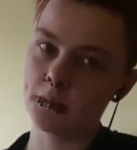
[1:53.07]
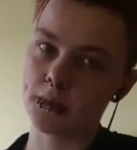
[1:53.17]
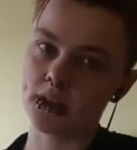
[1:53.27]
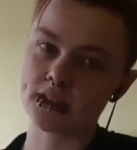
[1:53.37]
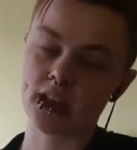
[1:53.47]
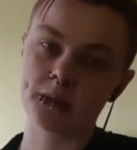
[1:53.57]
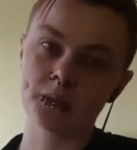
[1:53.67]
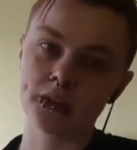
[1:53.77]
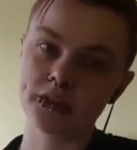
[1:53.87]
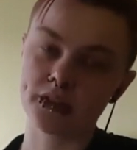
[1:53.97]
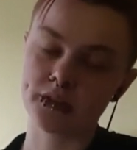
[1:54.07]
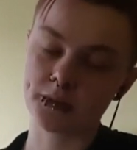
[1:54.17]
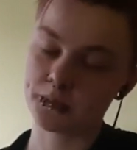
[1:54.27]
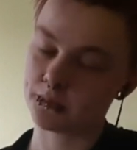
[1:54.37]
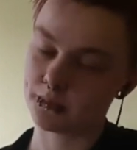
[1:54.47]
because I am
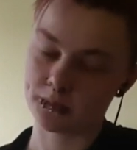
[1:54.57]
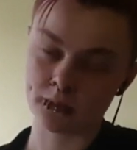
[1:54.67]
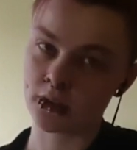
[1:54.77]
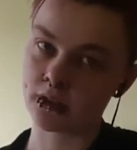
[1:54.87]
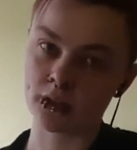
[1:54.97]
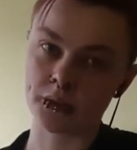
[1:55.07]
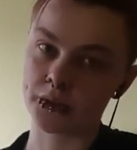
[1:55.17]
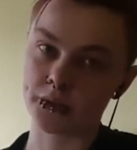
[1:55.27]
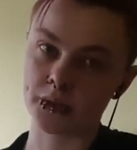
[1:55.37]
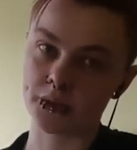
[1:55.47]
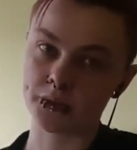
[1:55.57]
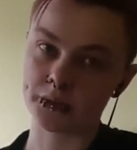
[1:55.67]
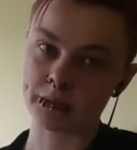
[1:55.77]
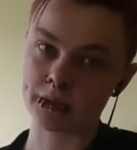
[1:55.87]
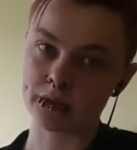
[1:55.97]
not going to go
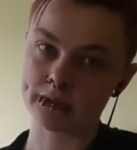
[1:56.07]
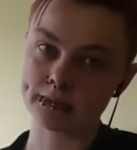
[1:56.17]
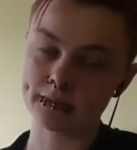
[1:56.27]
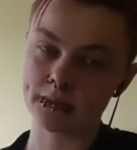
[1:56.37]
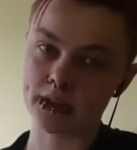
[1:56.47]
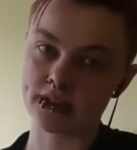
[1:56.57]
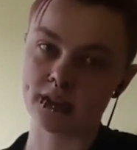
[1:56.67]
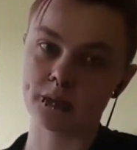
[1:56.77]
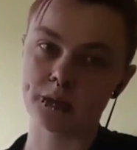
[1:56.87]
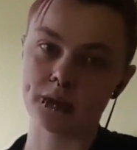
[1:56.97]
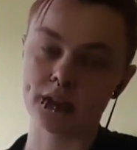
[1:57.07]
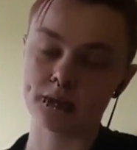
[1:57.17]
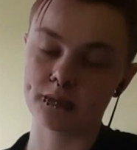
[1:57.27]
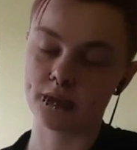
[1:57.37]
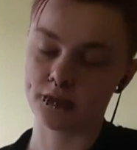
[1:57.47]
tomorrow, because I will
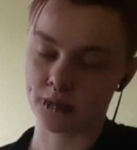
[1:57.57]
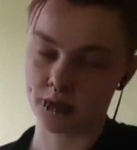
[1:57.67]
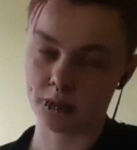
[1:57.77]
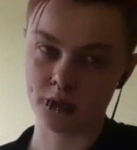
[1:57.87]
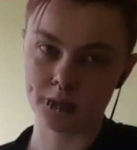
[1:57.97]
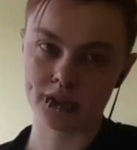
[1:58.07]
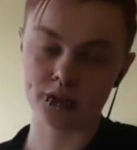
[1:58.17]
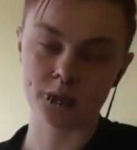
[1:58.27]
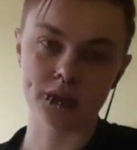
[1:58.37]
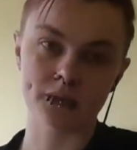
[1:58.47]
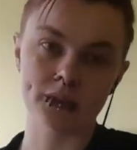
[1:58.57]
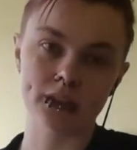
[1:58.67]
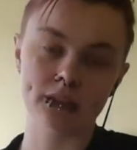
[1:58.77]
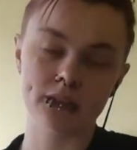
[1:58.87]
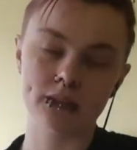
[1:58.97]
have my appointment at 12 a.m.